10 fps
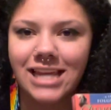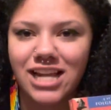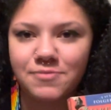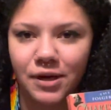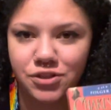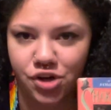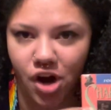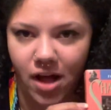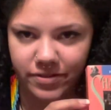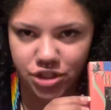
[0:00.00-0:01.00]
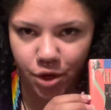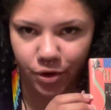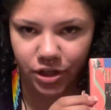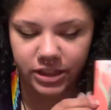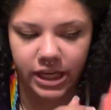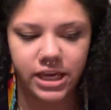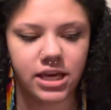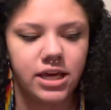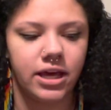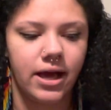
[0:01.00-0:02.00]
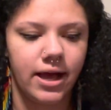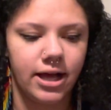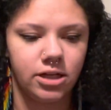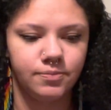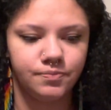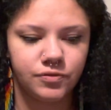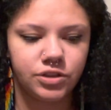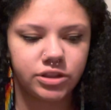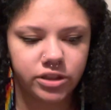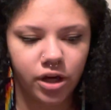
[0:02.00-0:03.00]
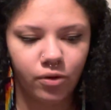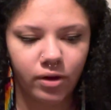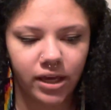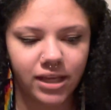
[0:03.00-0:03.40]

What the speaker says: manager on the show currently. So